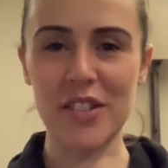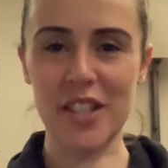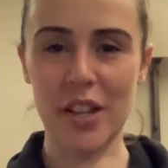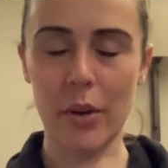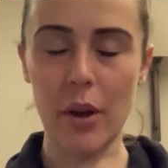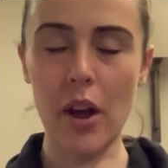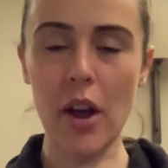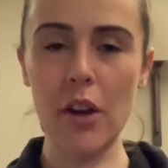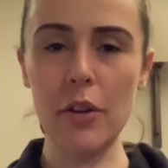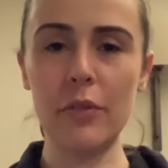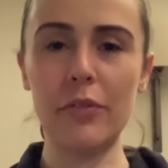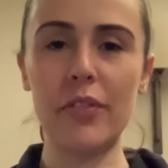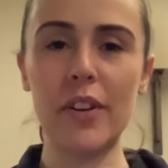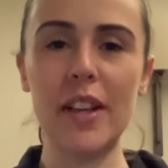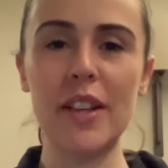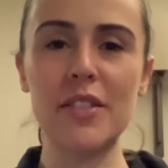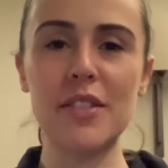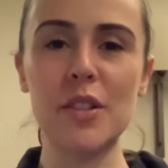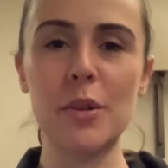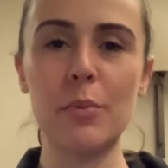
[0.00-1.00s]
So hopefully
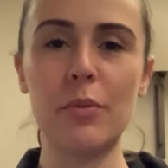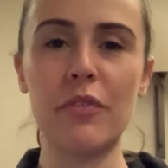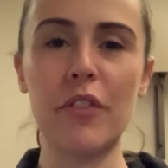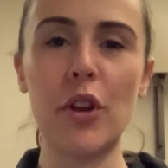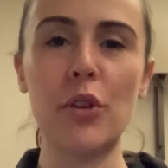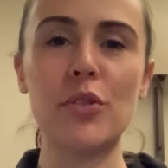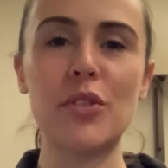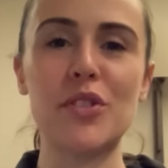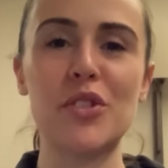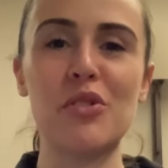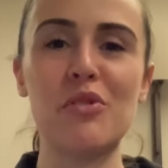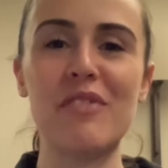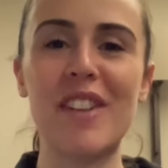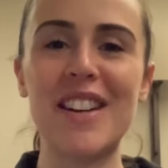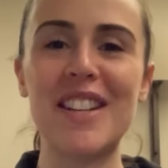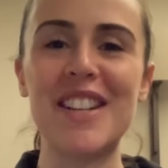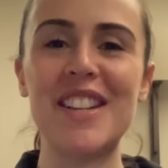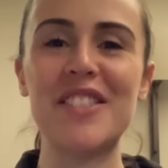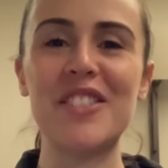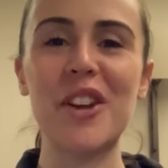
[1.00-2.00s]
you're super focused
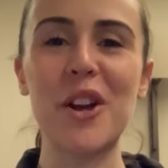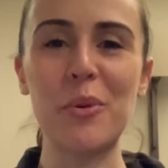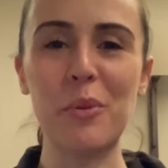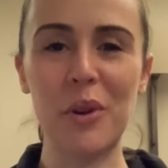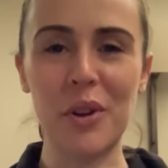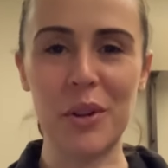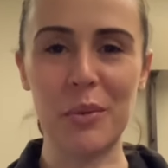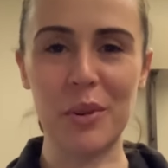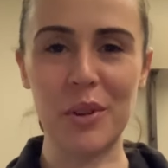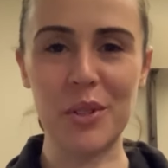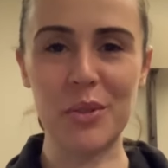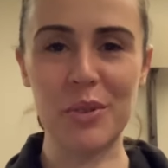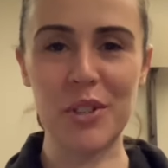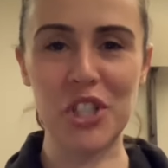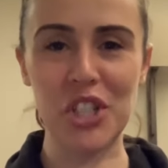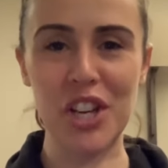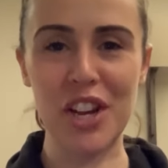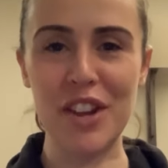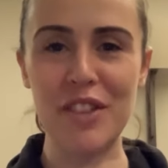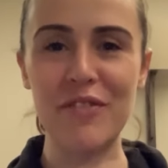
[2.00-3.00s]
already, know what you want to
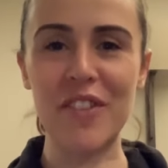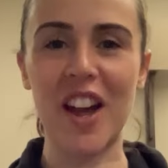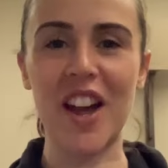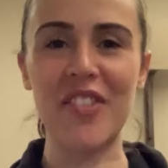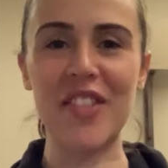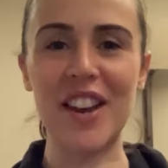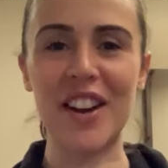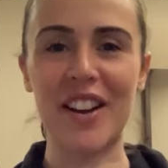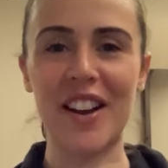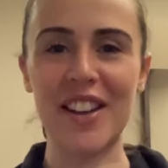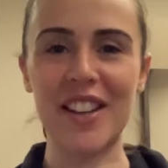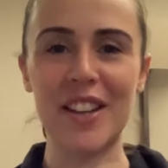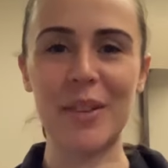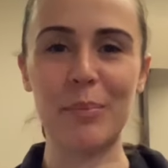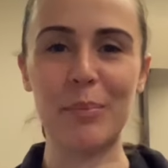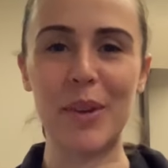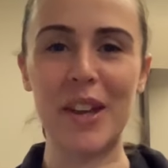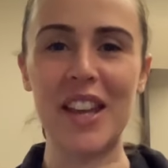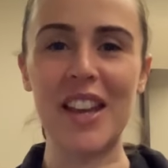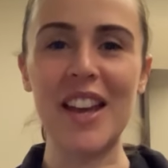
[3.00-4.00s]
achieve, and then I can
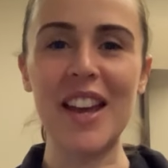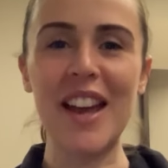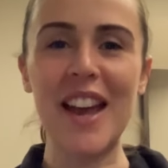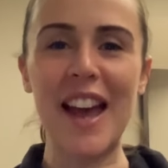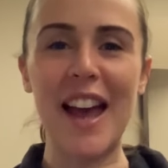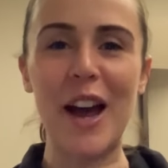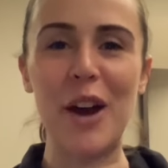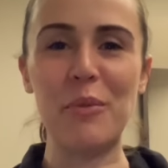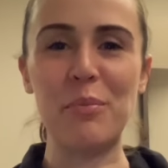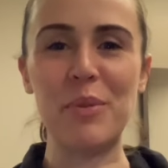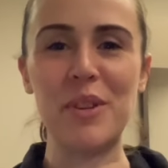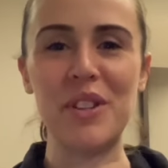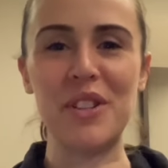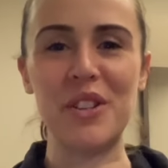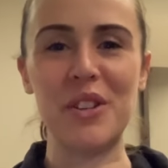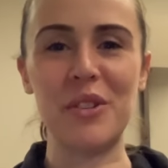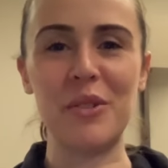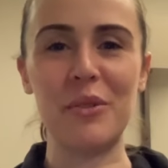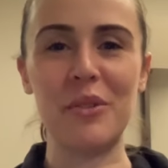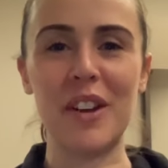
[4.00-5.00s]
be helping
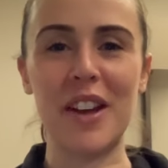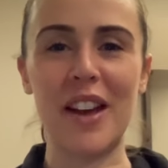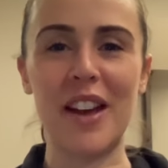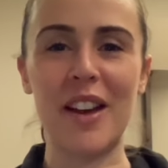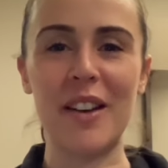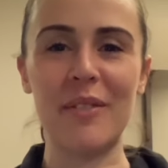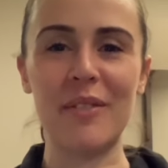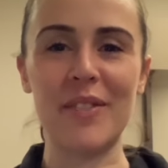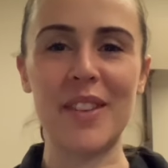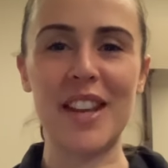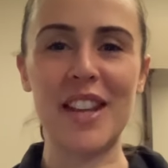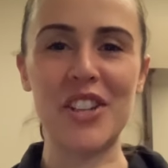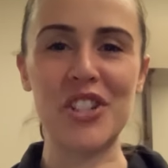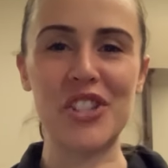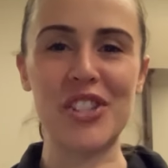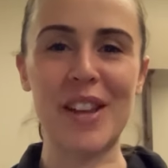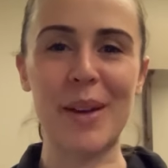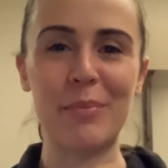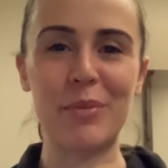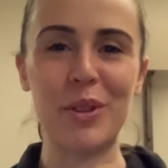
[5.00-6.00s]
you each
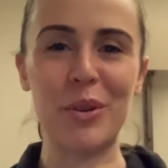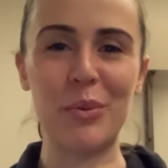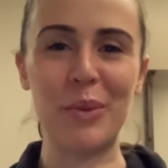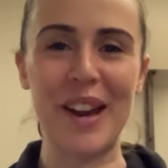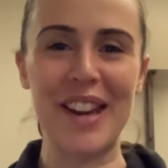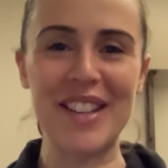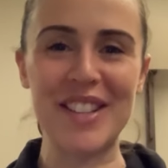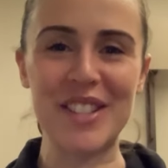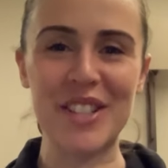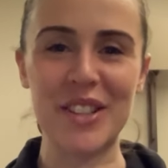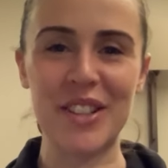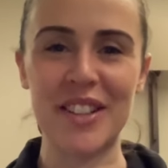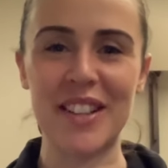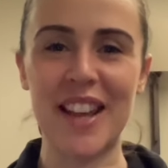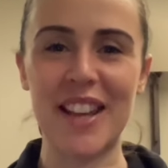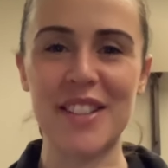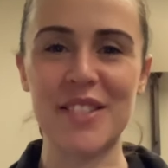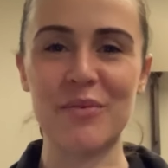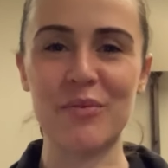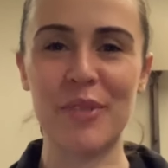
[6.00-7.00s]
step of the way to
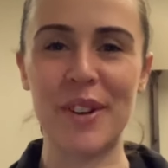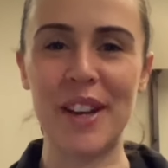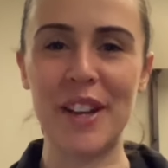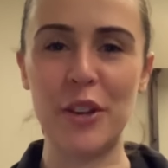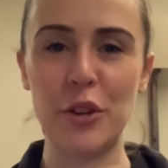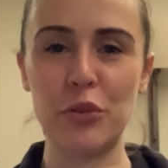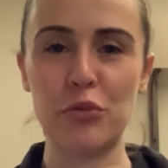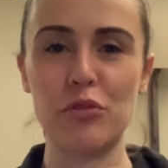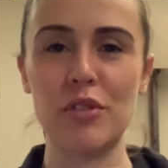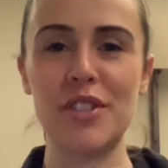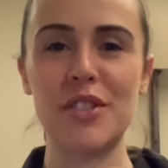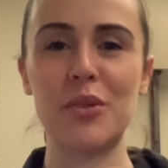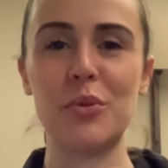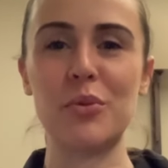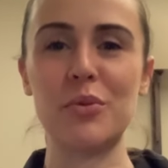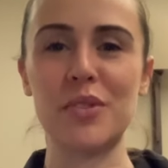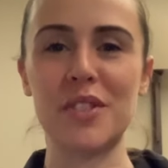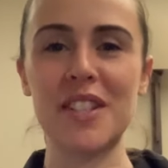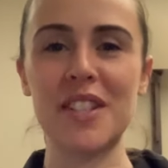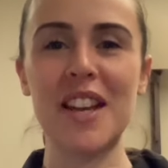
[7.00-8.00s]
get some really good
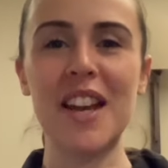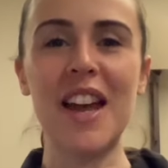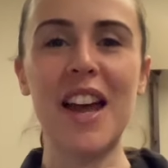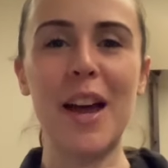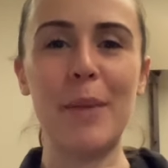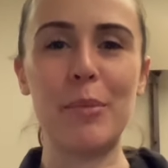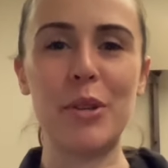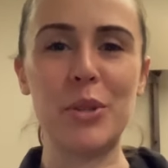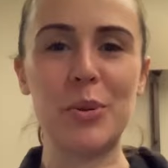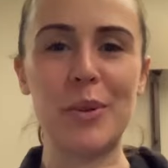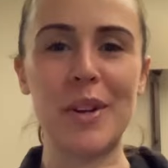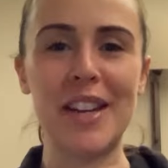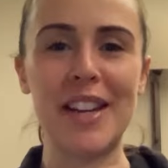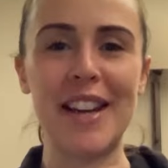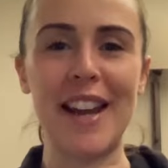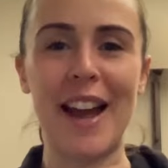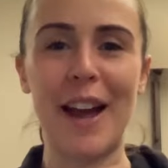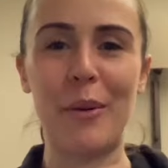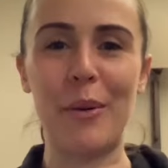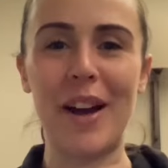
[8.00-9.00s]
results between
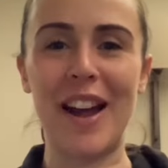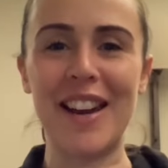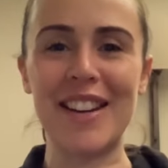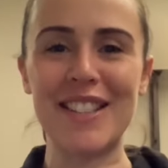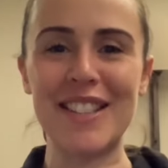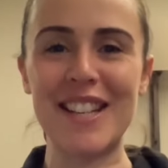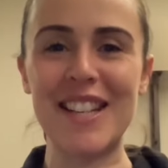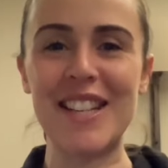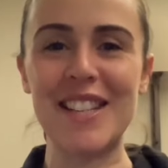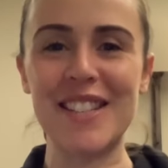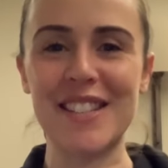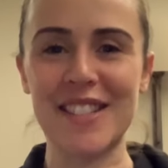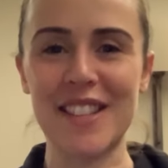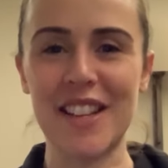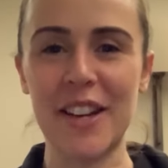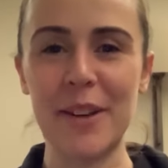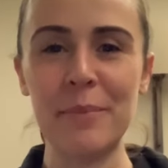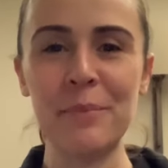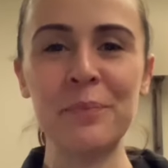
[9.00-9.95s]
now and Easter.